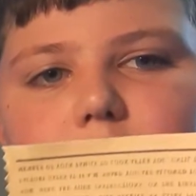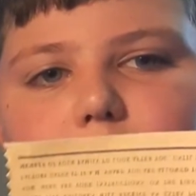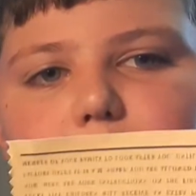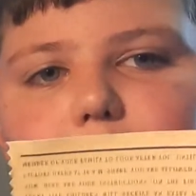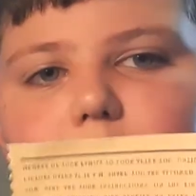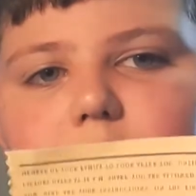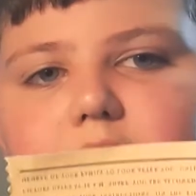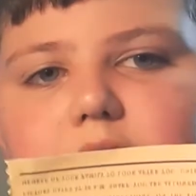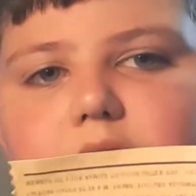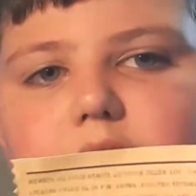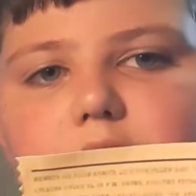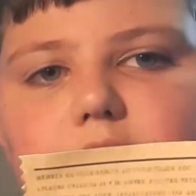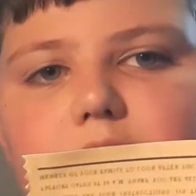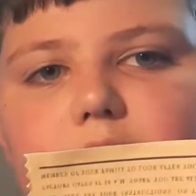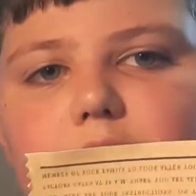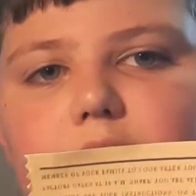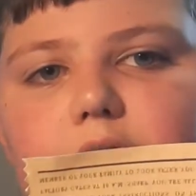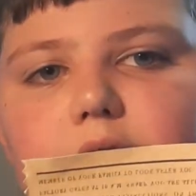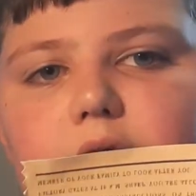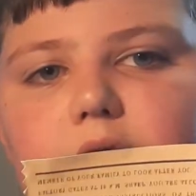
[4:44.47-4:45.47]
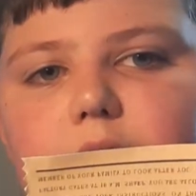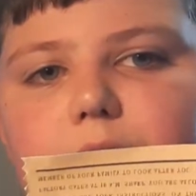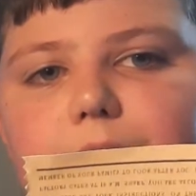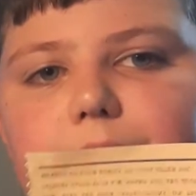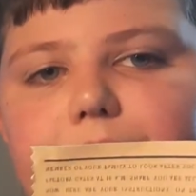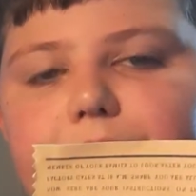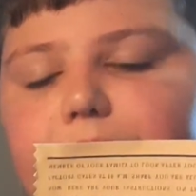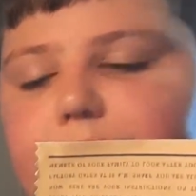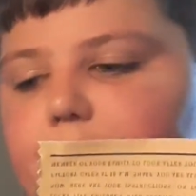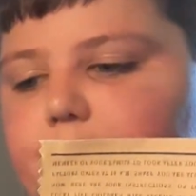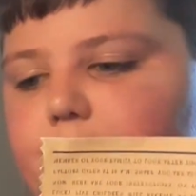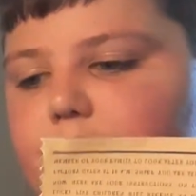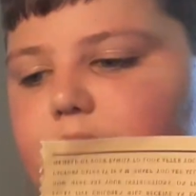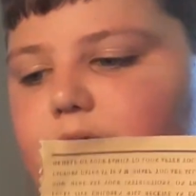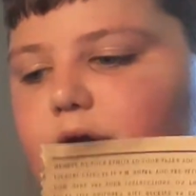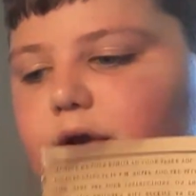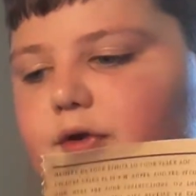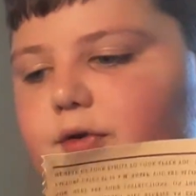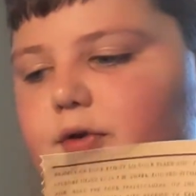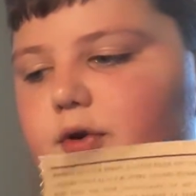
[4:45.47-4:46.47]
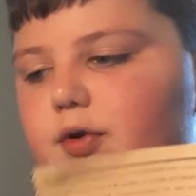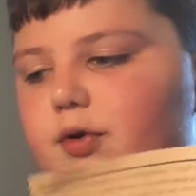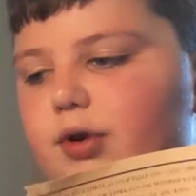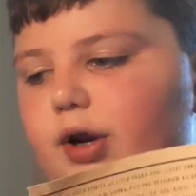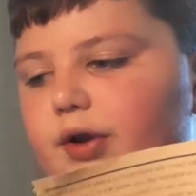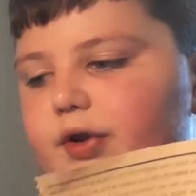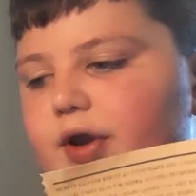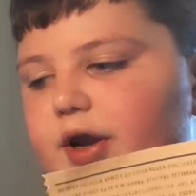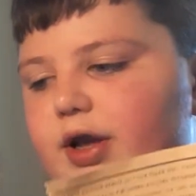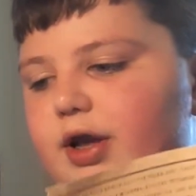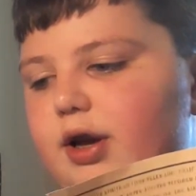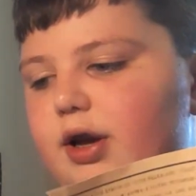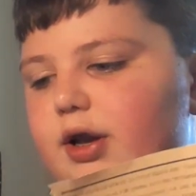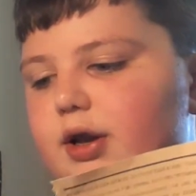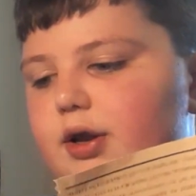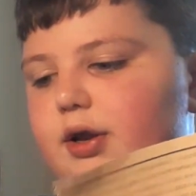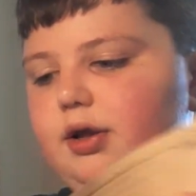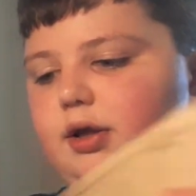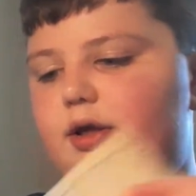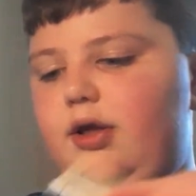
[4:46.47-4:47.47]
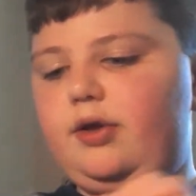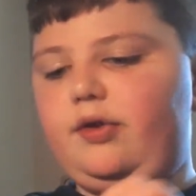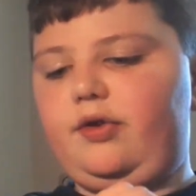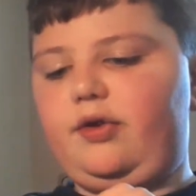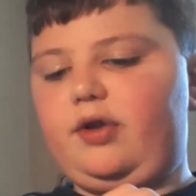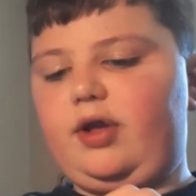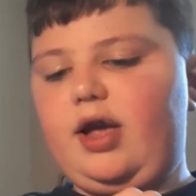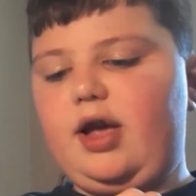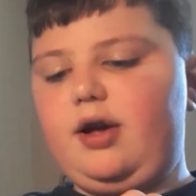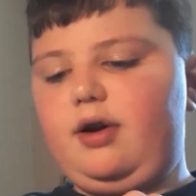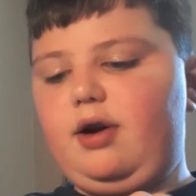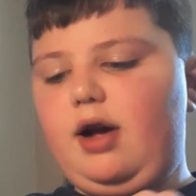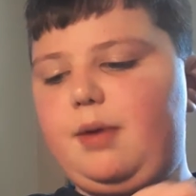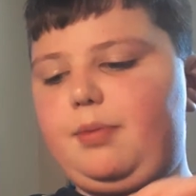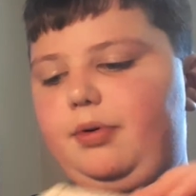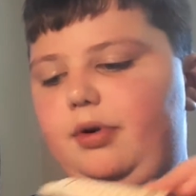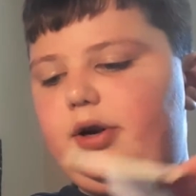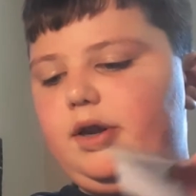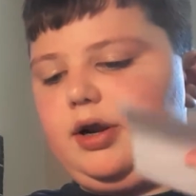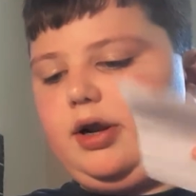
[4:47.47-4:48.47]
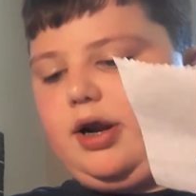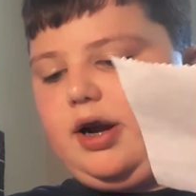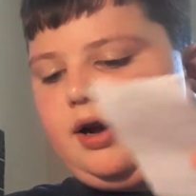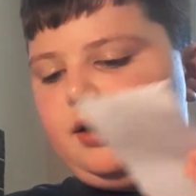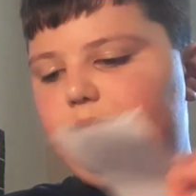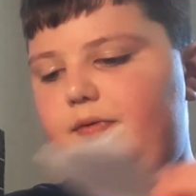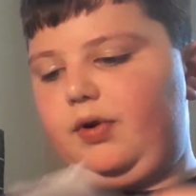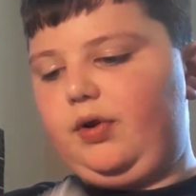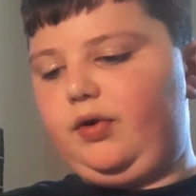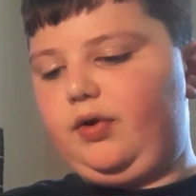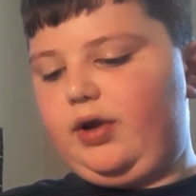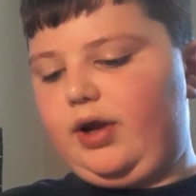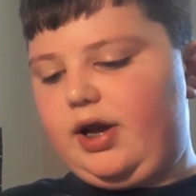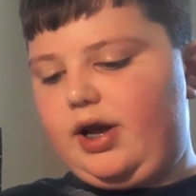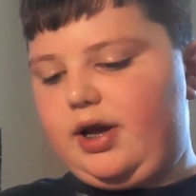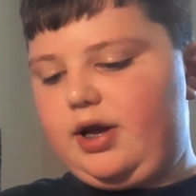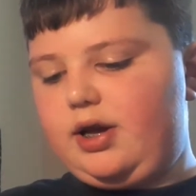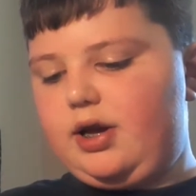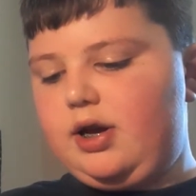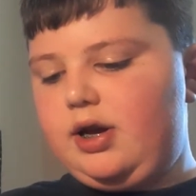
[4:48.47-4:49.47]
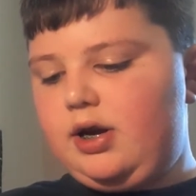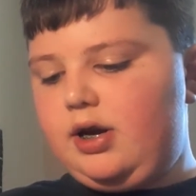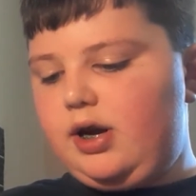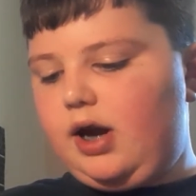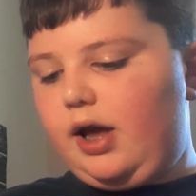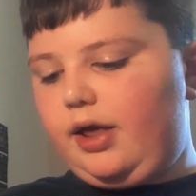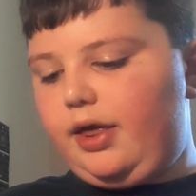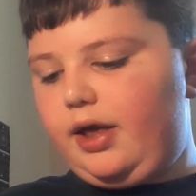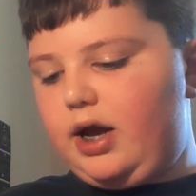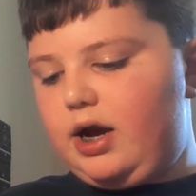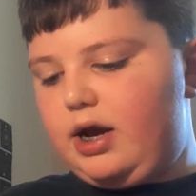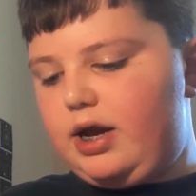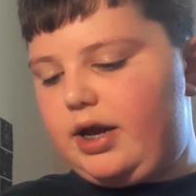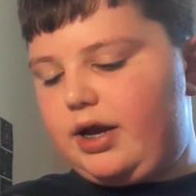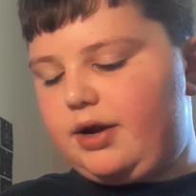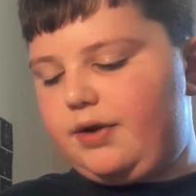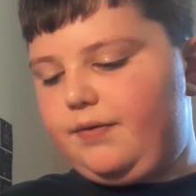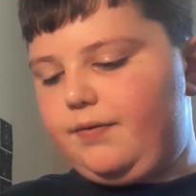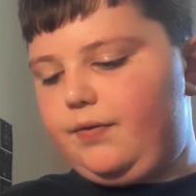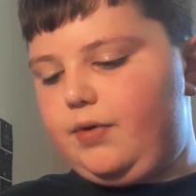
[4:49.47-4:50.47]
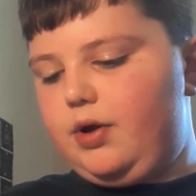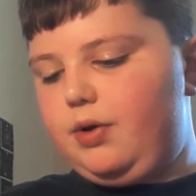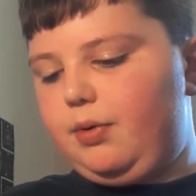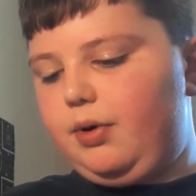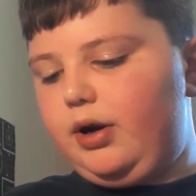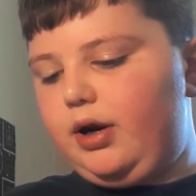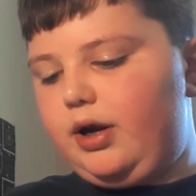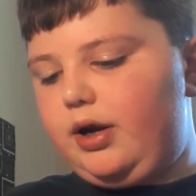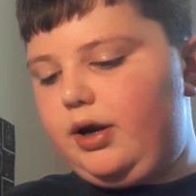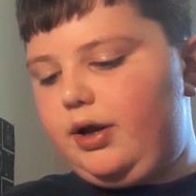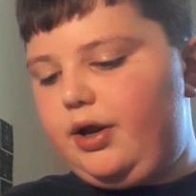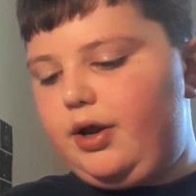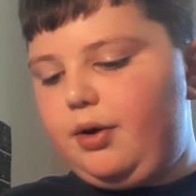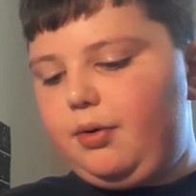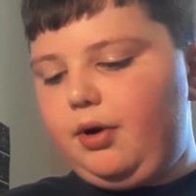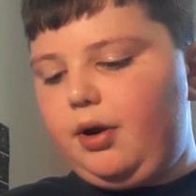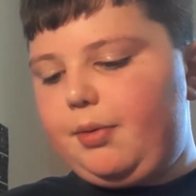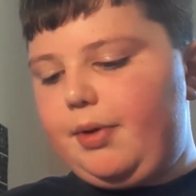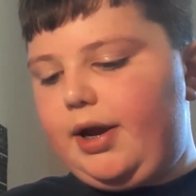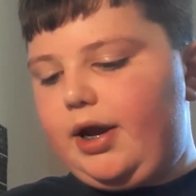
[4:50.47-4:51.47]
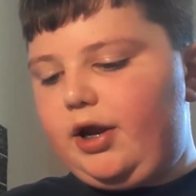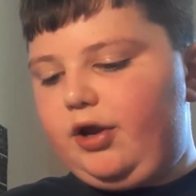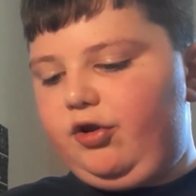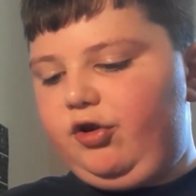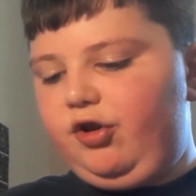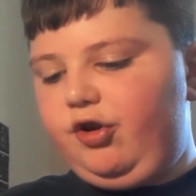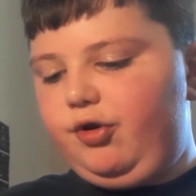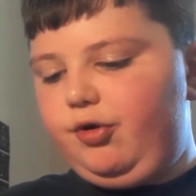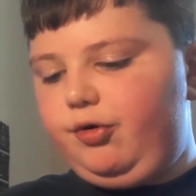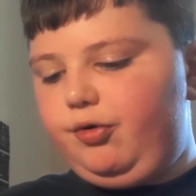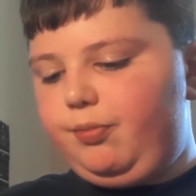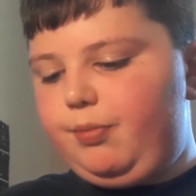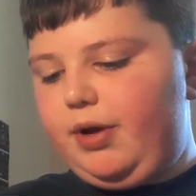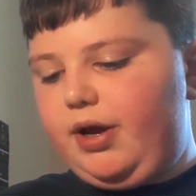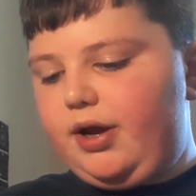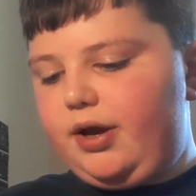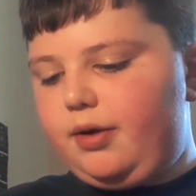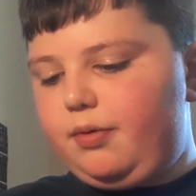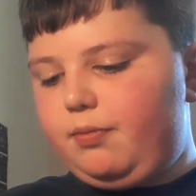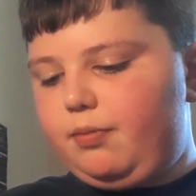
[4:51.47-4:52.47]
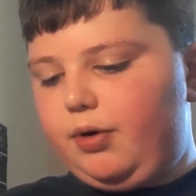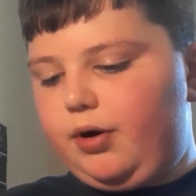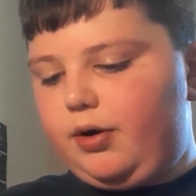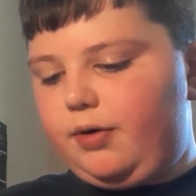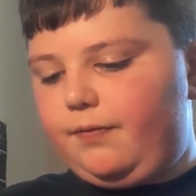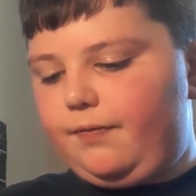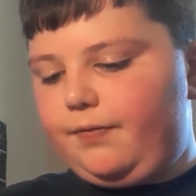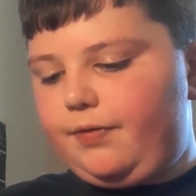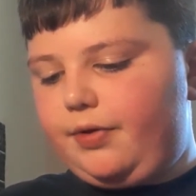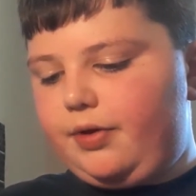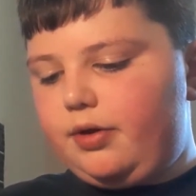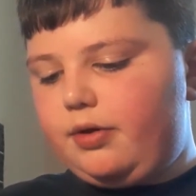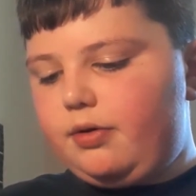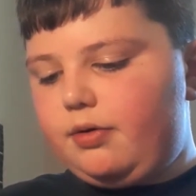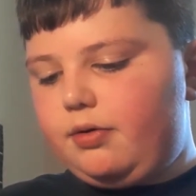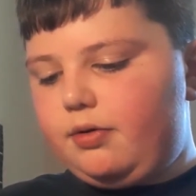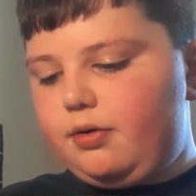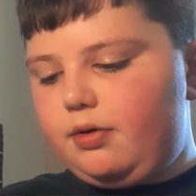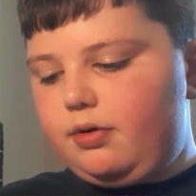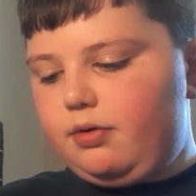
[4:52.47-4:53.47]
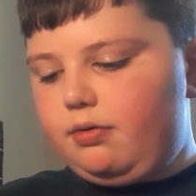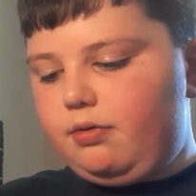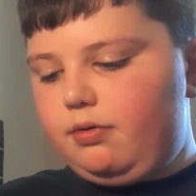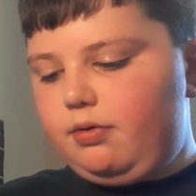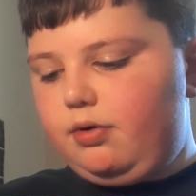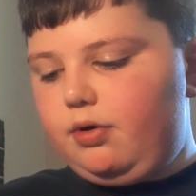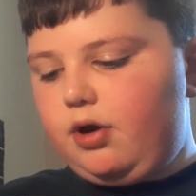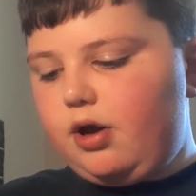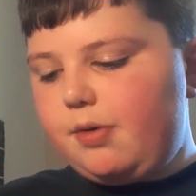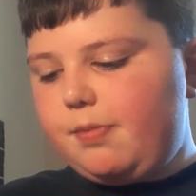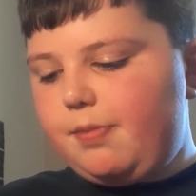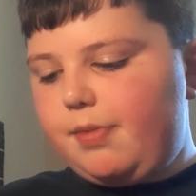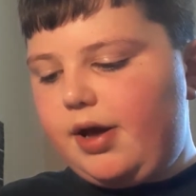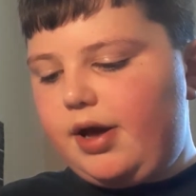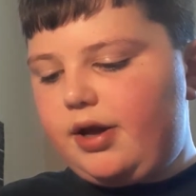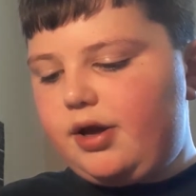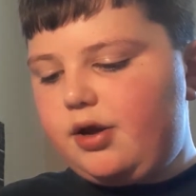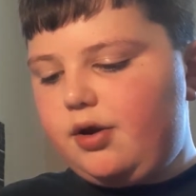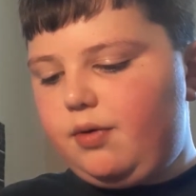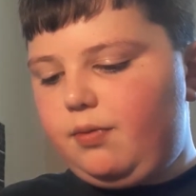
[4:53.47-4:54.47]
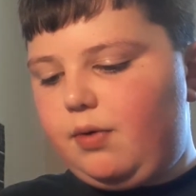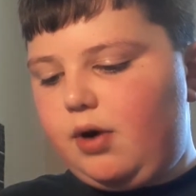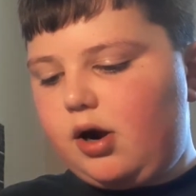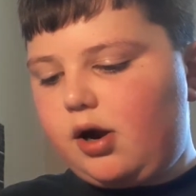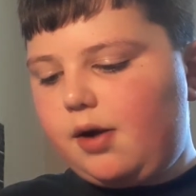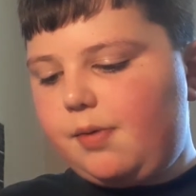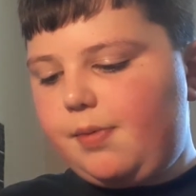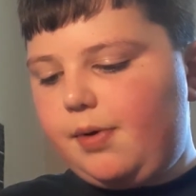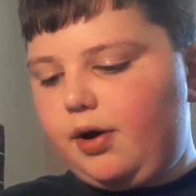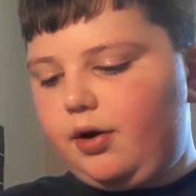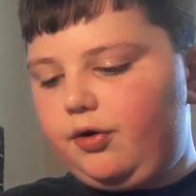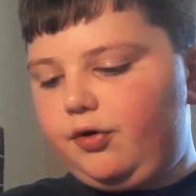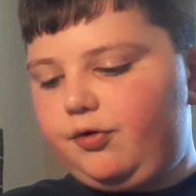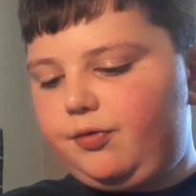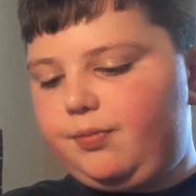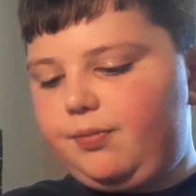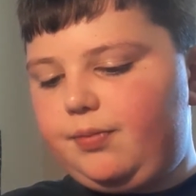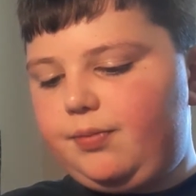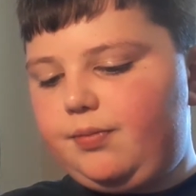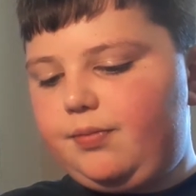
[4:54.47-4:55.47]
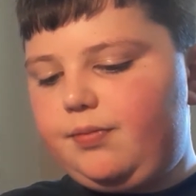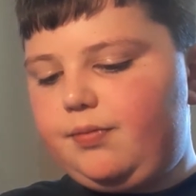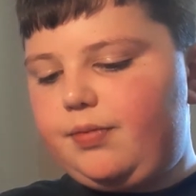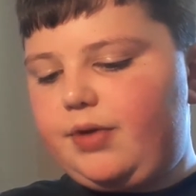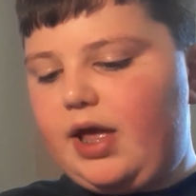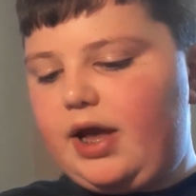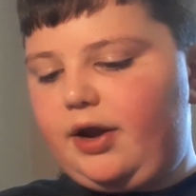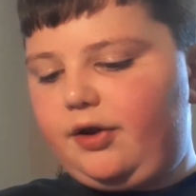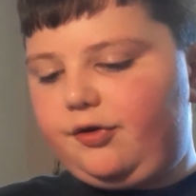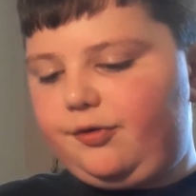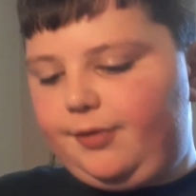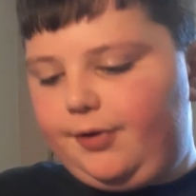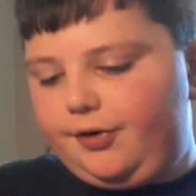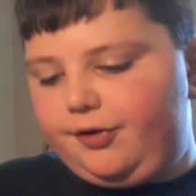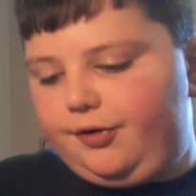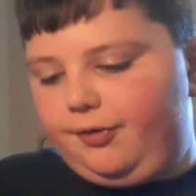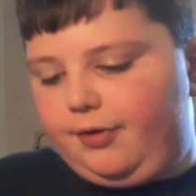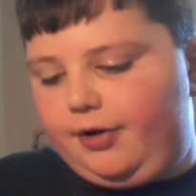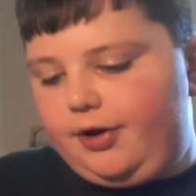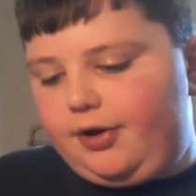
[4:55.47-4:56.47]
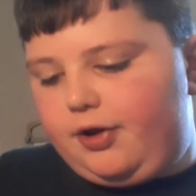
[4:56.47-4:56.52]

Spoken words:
print, and you're gonna, this golden ticket, the scale I put it at was I think you don't want to make it too big, but you can make your Wonka bar thing as small as you want.